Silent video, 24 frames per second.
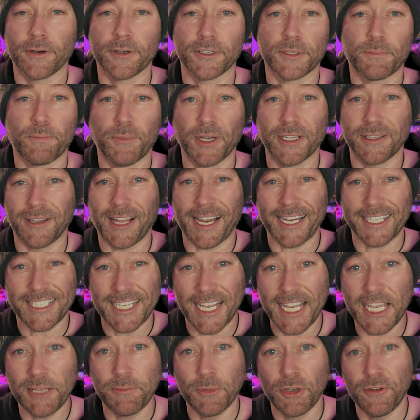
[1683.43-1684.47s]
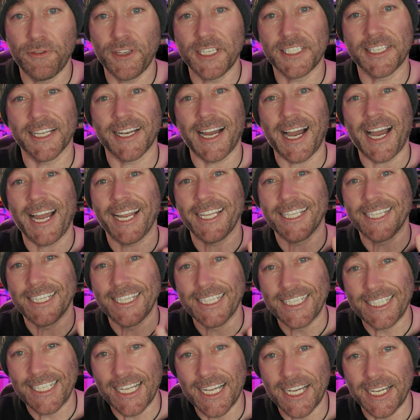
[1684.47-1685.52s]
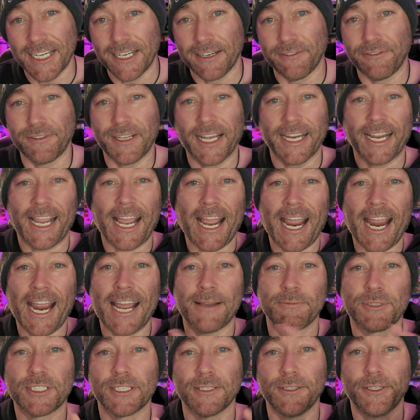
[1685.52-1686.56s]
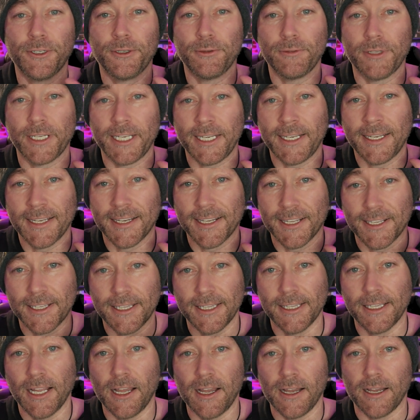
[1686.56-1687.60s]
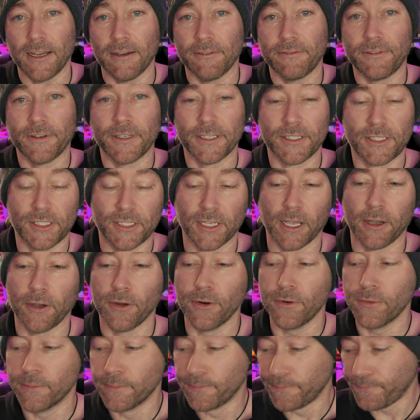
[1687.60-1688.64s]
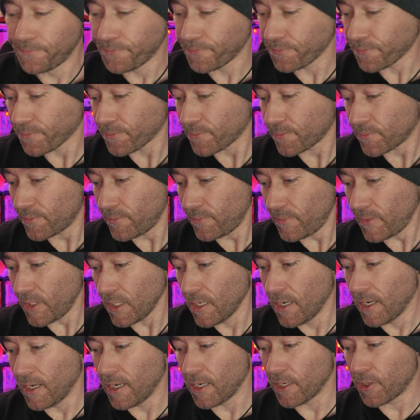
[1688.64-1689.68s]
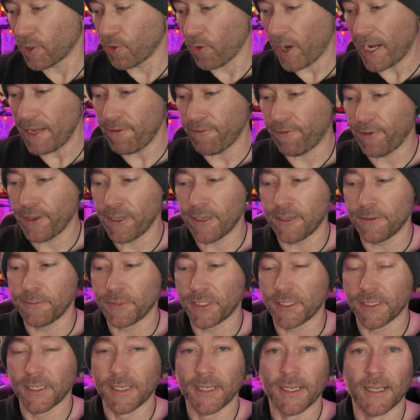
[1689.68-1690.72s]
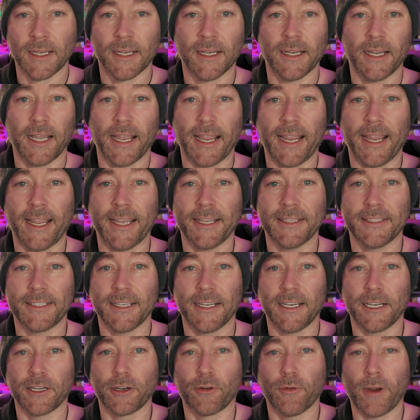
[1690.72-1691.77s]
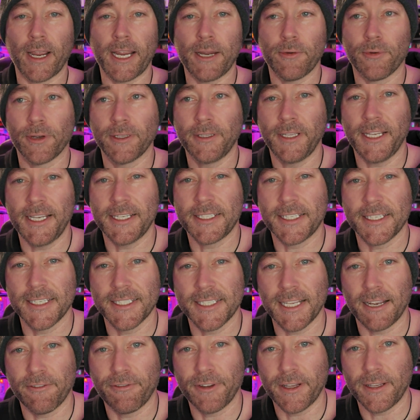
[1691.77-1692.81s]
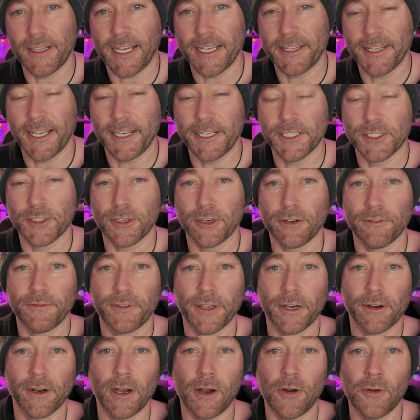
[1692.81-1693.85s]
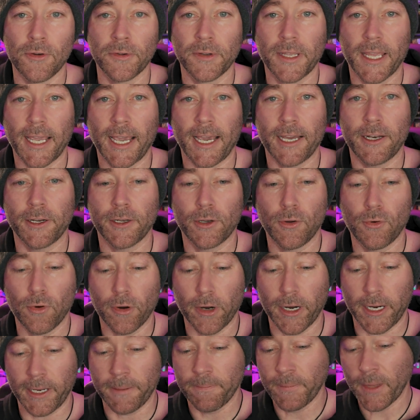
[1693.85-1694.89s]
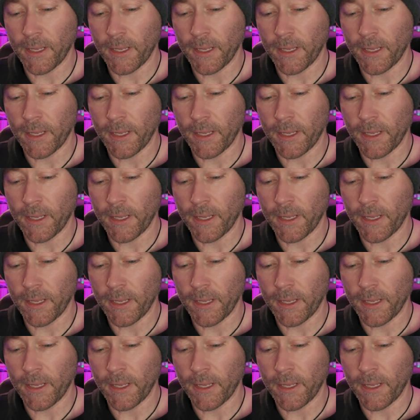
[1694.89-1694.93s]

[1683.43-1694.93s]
but like 10 movies that I love, like absolutely love. So, great films. And great releases, and I felt like they deserved their own category.